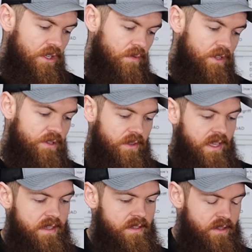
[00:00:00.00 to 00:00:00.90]
You also
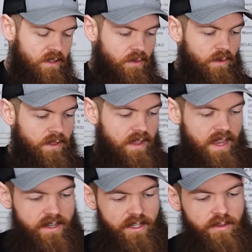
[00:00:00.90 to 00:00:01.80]
get, with
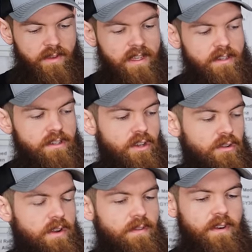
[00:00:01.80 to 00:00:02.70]
that, you get
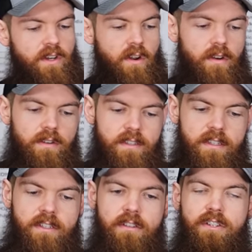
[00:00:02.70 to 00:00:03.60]
two different
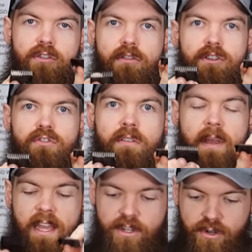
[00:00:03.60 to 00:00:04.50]
guards so that you can
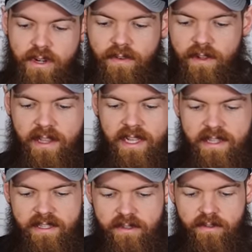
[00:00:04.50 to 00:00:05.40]
trim at two different
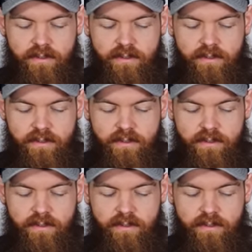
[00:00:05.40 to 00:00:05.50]
lengths.